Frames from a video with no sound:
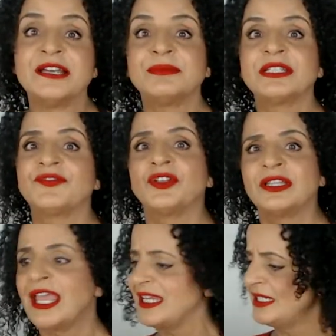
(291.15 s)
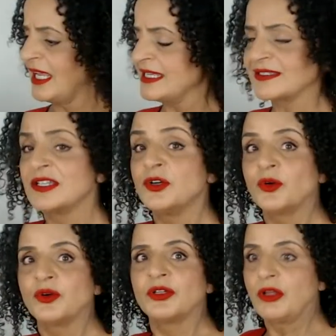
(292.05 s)
But if your lady has
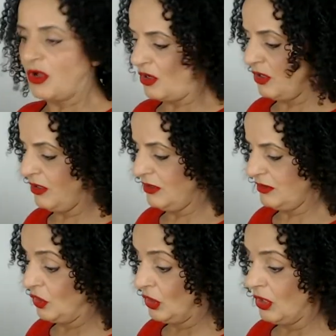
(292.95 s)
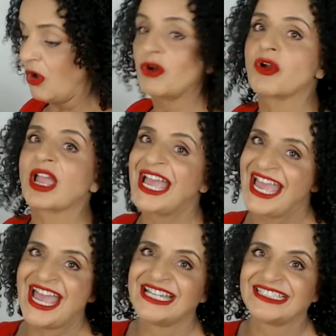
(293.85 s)
got long
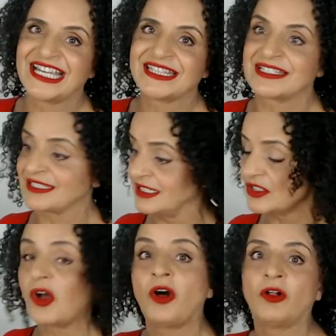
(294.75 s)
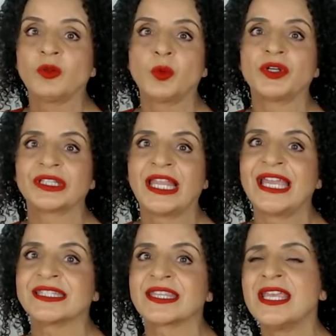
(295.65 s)
hair like this and it's all one
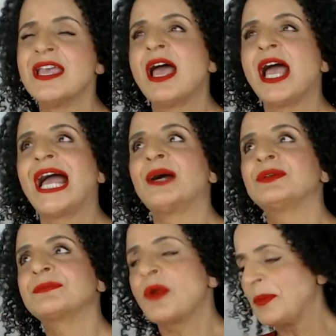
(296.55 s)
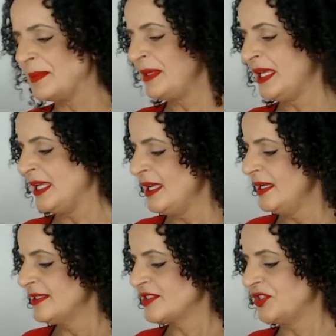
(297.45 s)
length, I would probably
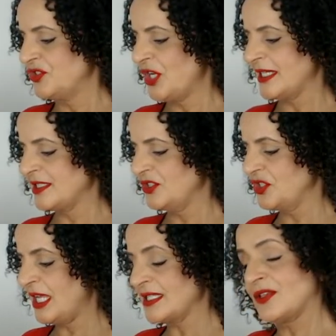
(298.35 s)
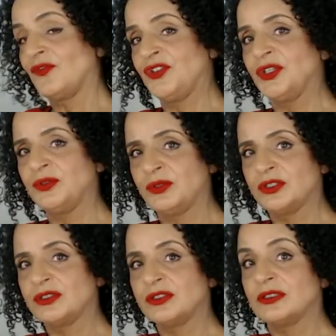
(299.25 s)
suggest that she gets a few
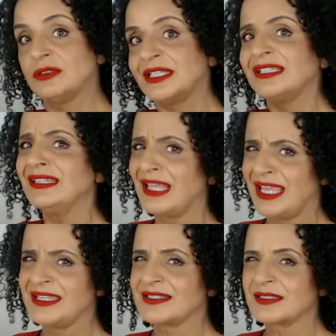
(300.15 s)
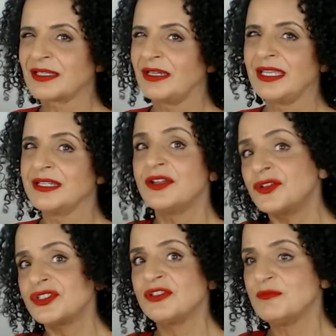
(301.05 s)
little layers cut in, not
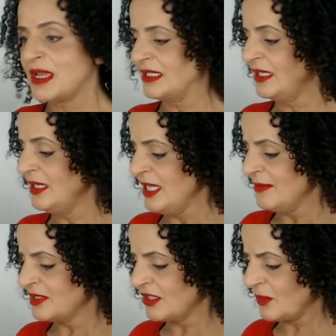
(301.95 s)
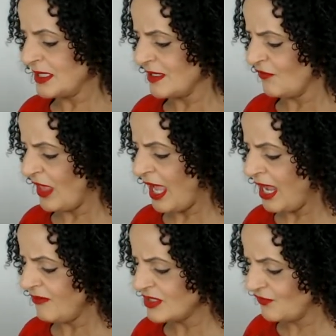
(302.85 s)
too many, because otherwise if the hair is